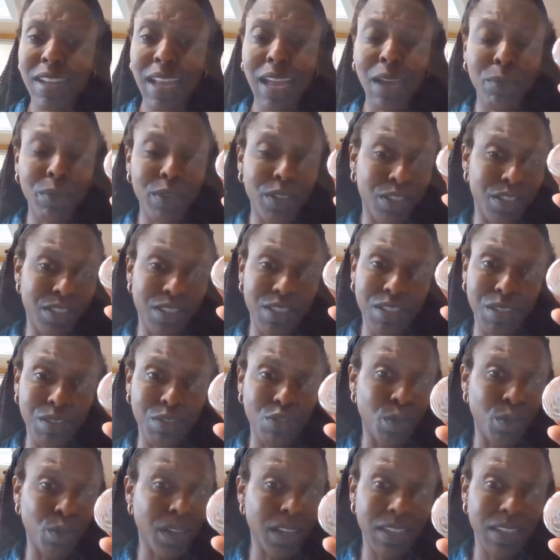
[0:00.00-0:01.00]
I would just
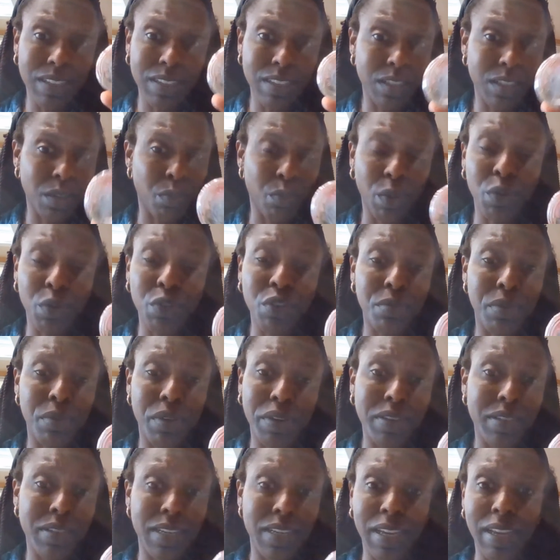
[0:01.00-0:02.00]
drink some
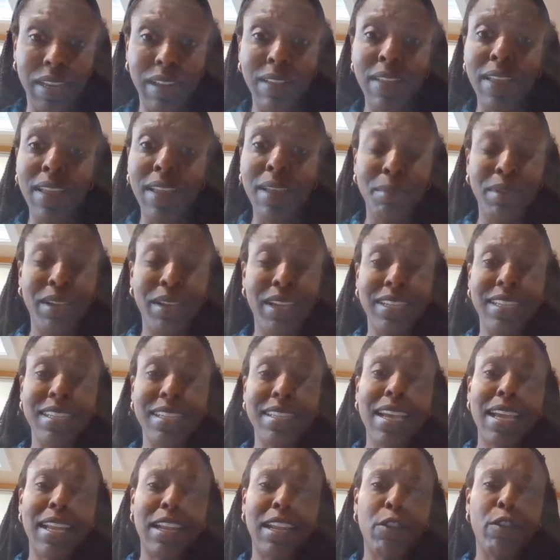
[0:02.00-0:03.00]
rosemary tea because it's
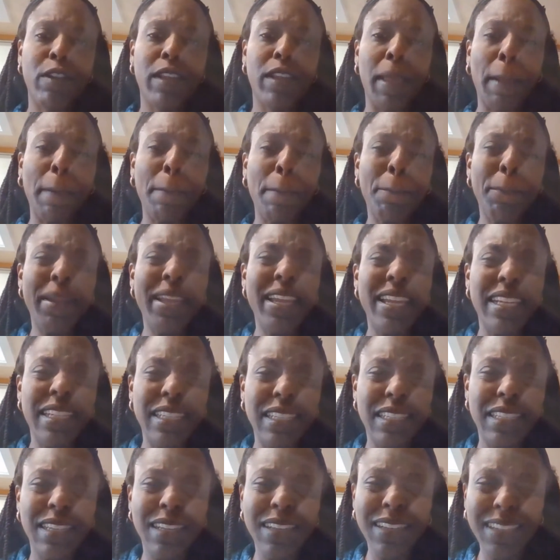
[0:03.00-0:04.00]
got a really
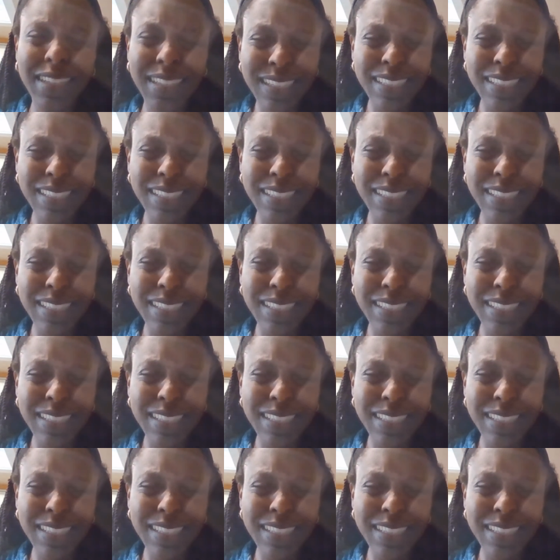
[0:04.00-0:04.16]
peaked.